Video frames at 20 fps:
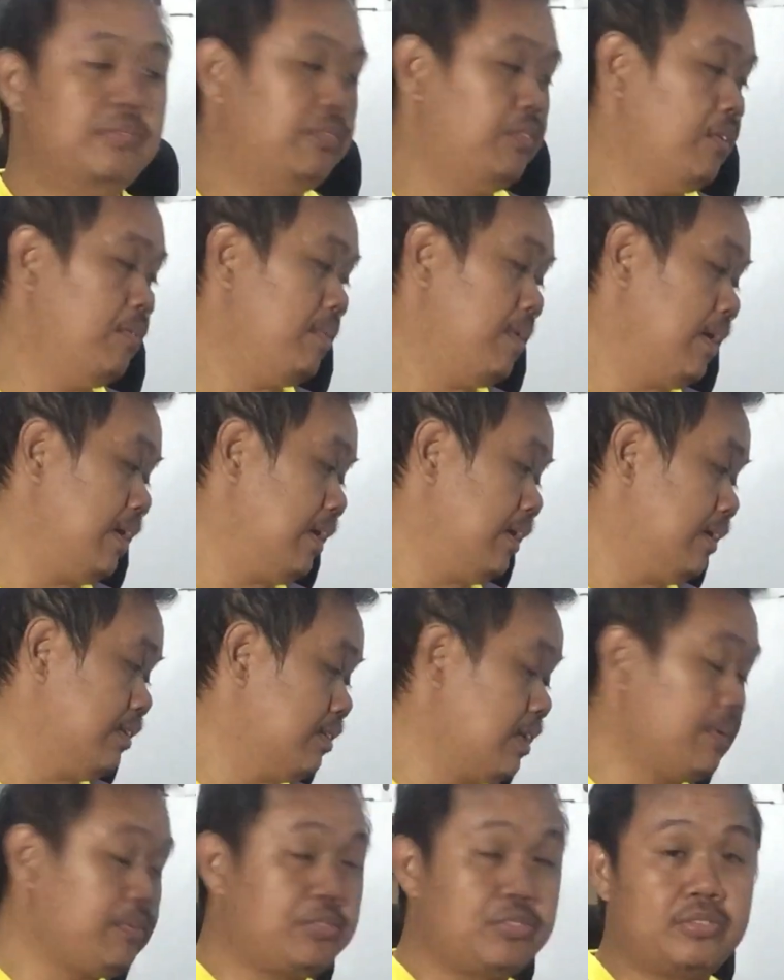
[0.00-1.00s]
for my
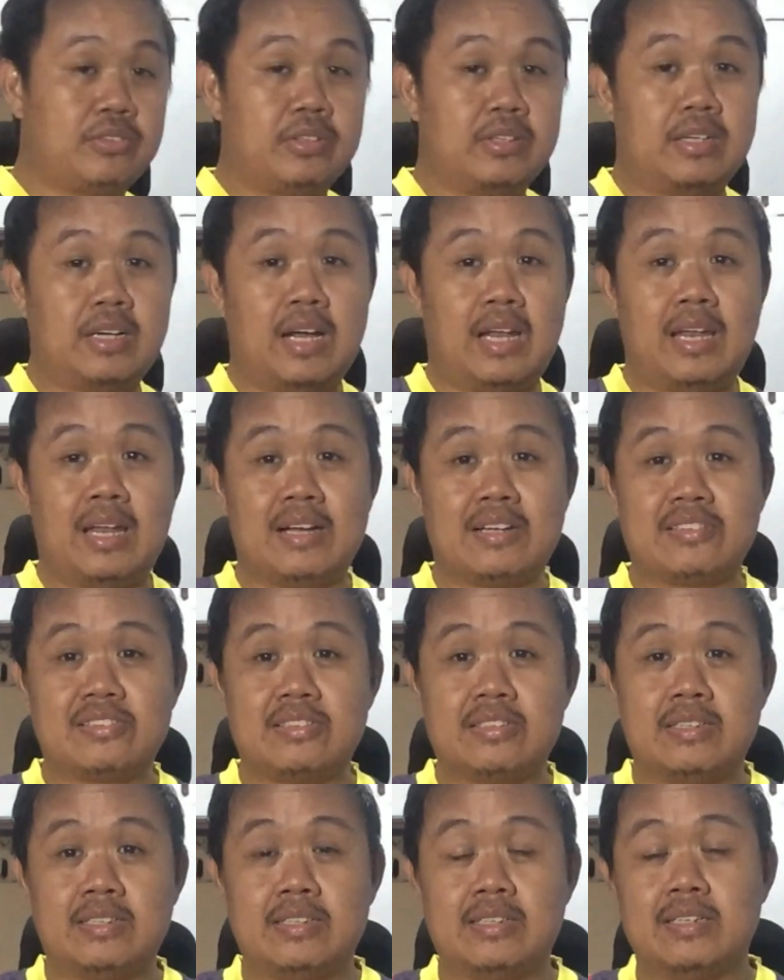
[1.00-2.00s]
Samsung
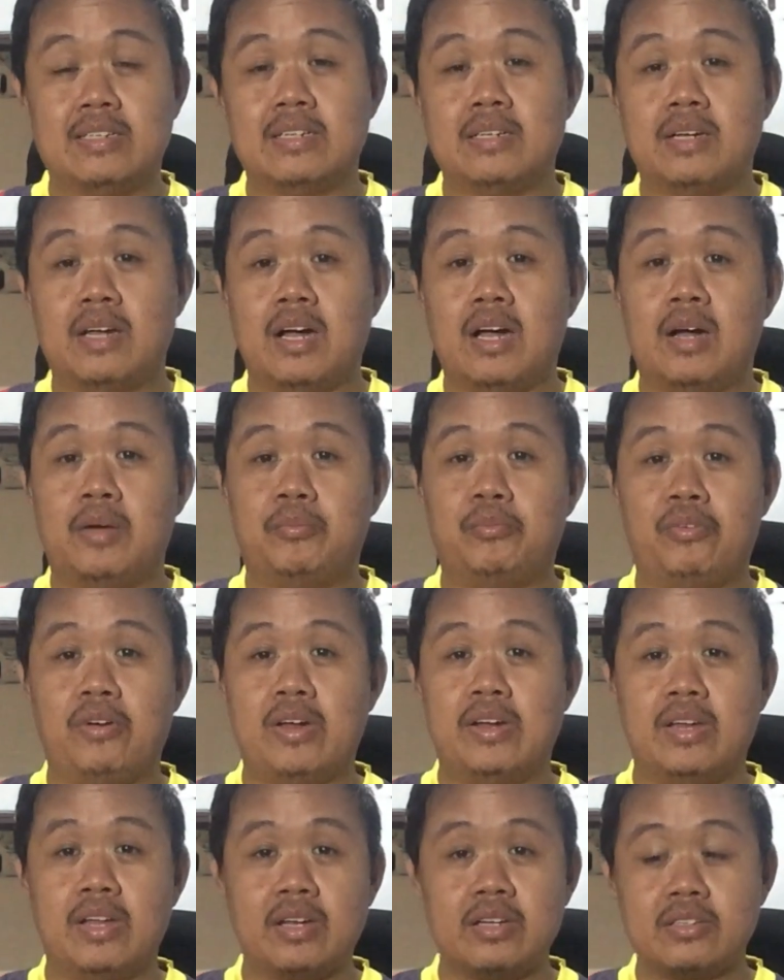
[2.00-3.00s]
Galaxy
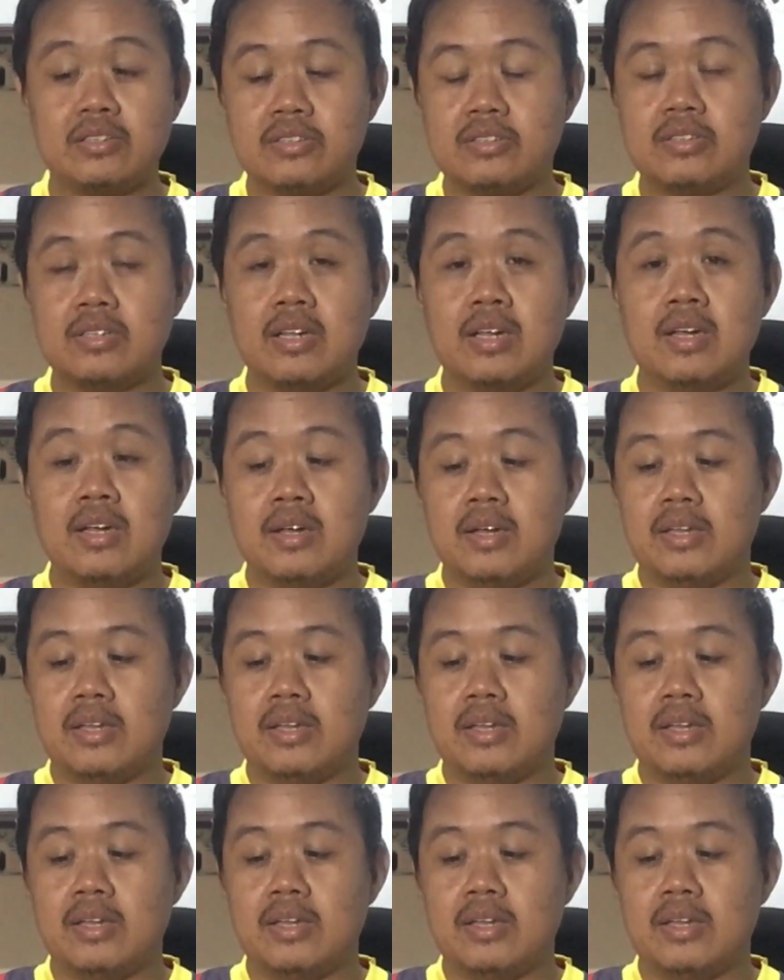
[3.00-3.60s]
products.